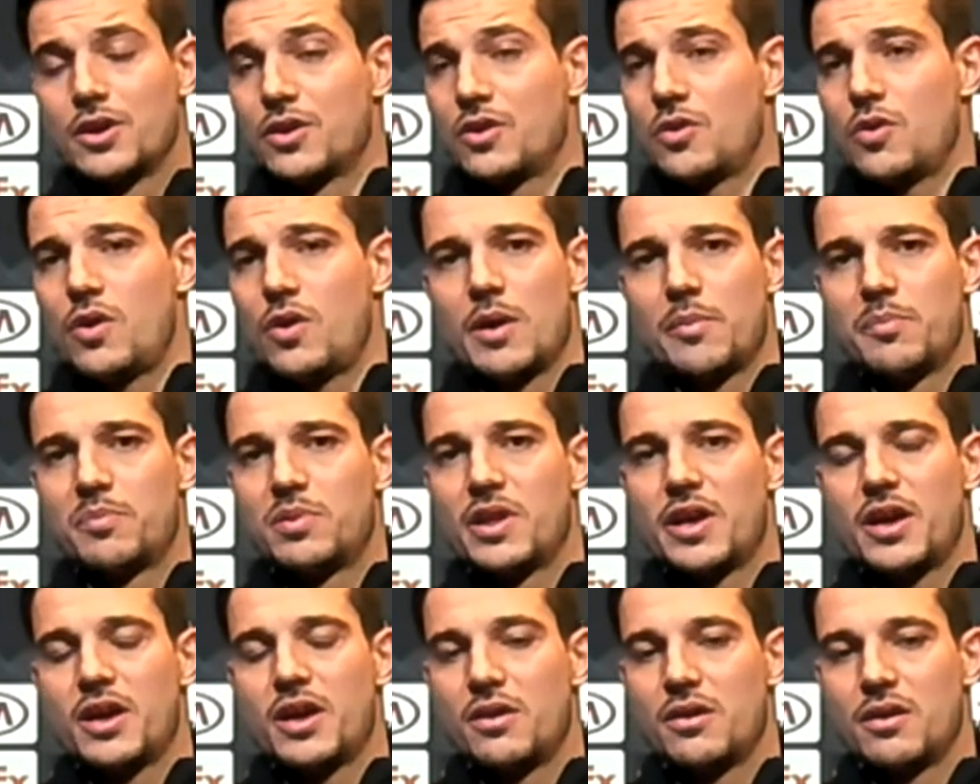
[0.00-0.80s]
I
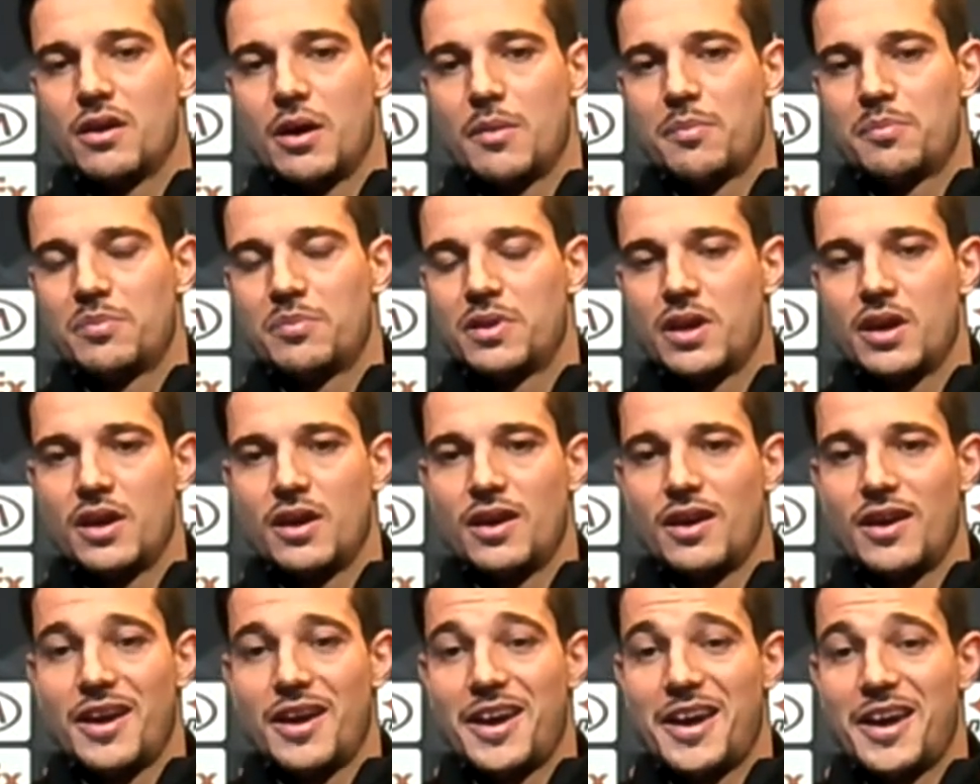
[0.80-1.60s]
play
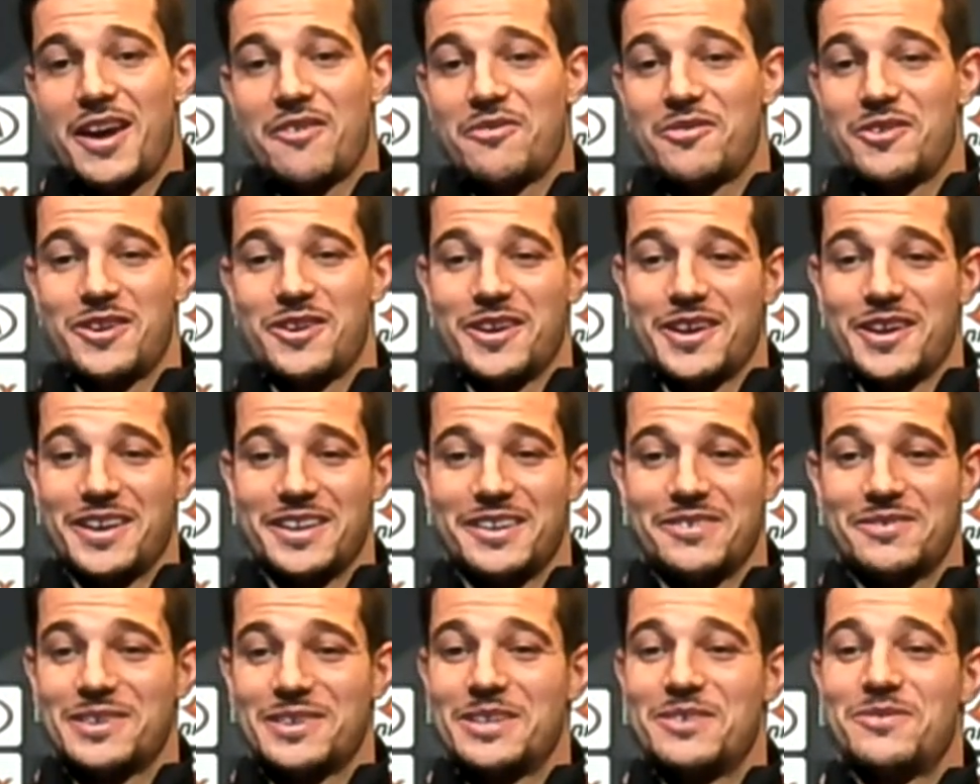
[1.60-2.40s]
everywhere.
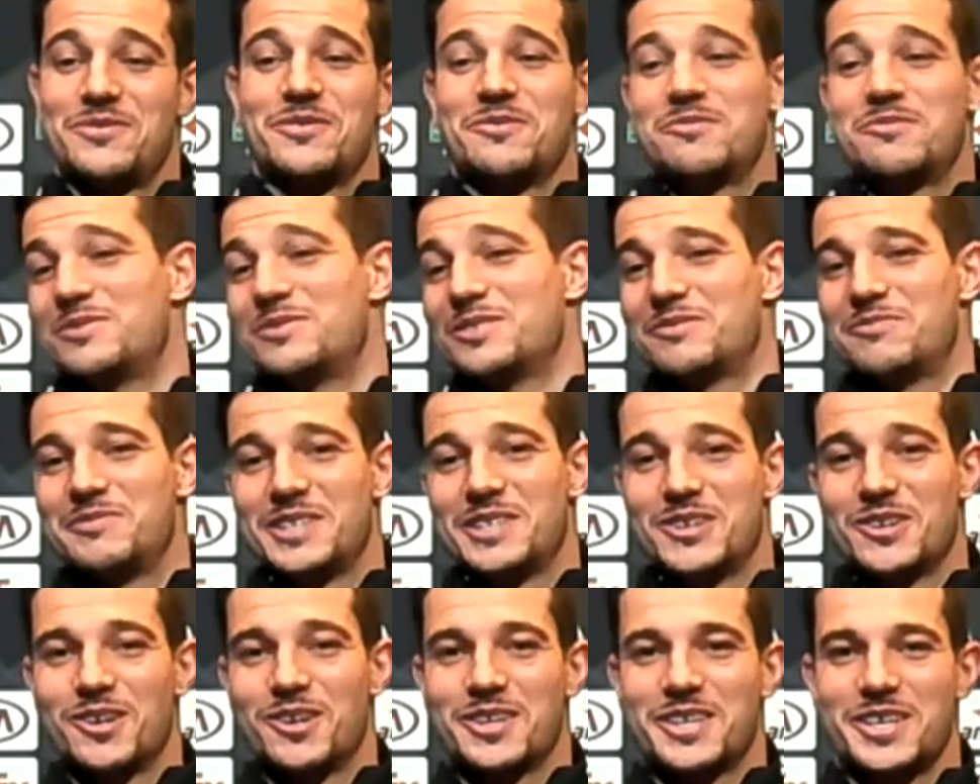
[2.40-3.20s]
Even if you put me
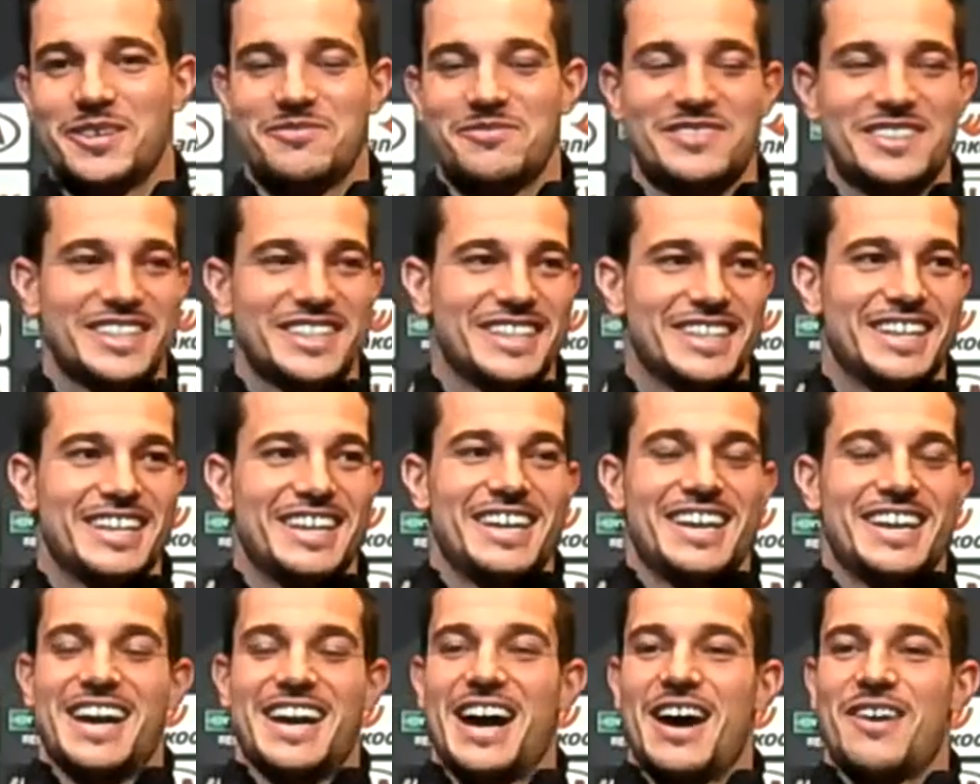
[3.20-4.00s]
goalkeeper,
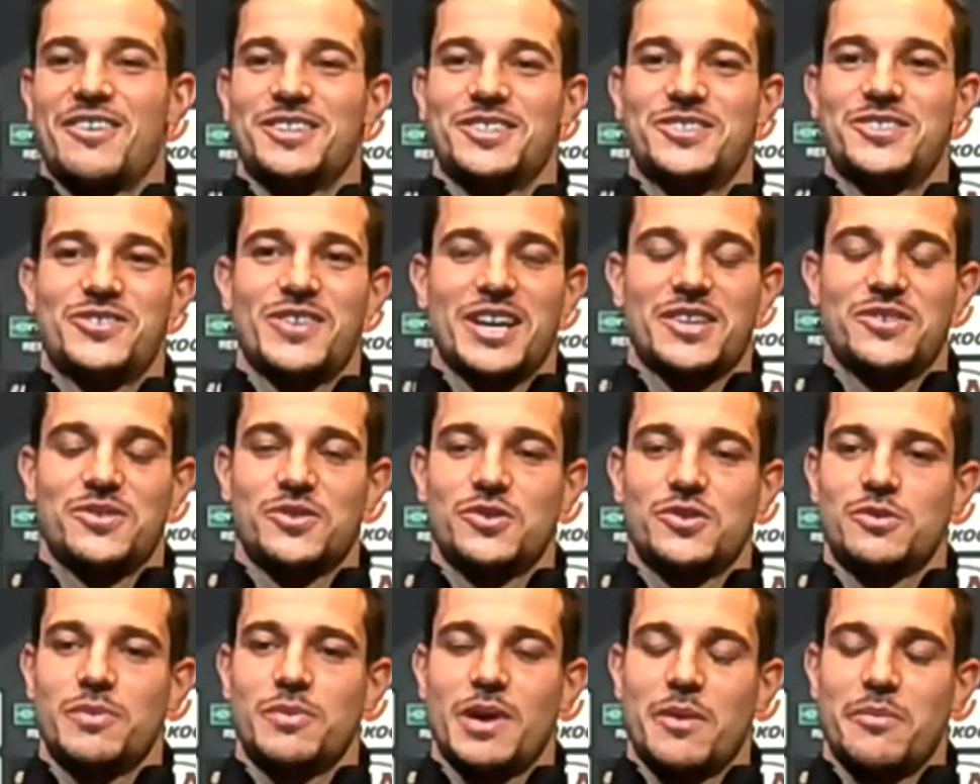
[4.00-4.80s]
I will try to
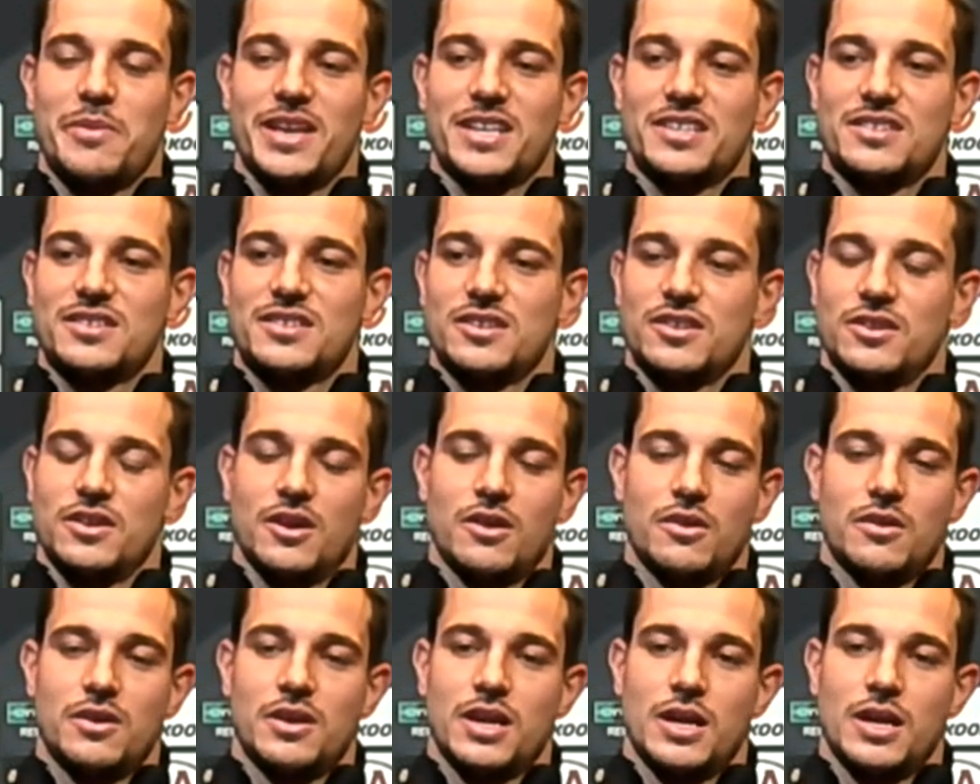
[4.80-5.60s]
do my best.
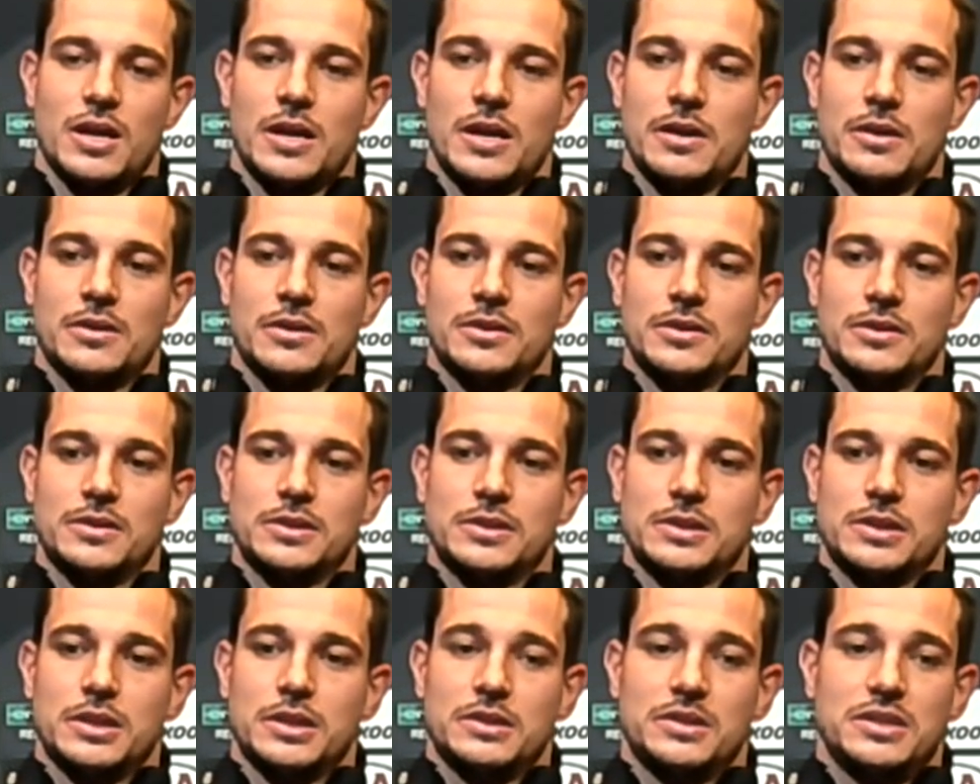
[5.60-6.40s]

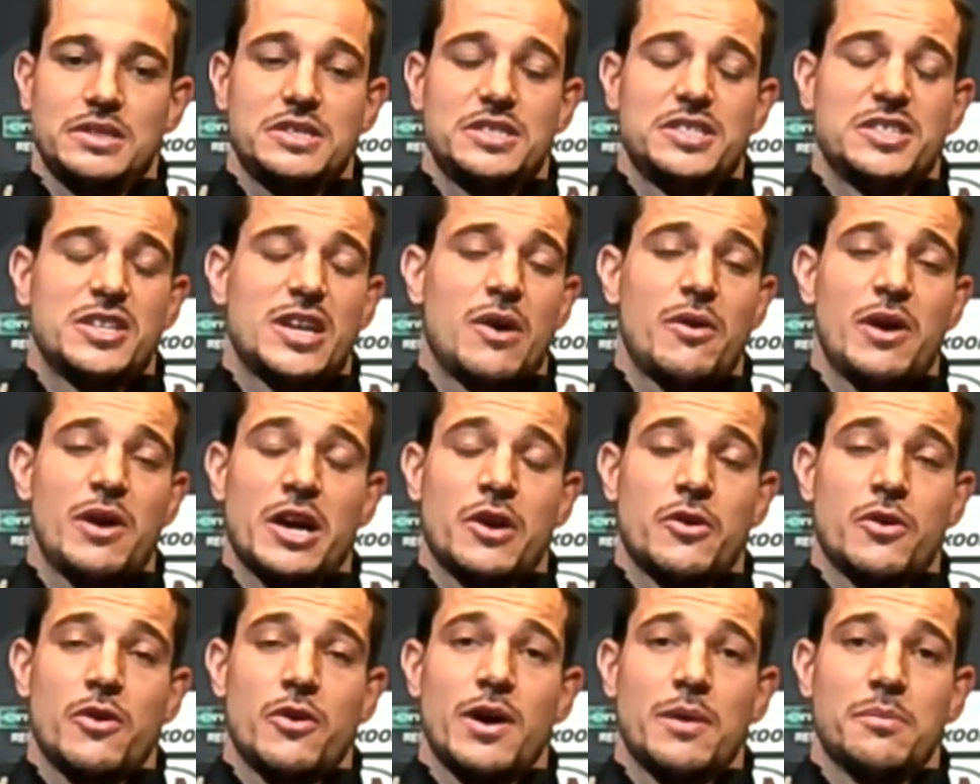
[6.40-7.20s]
This is how I
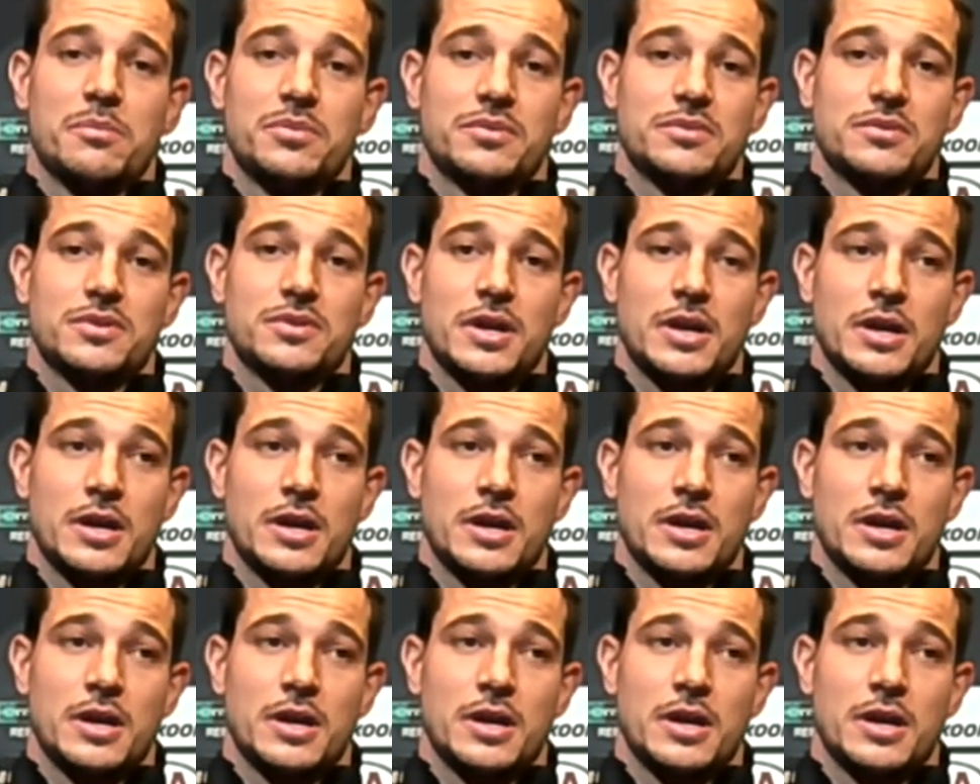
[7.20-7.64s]
grow up.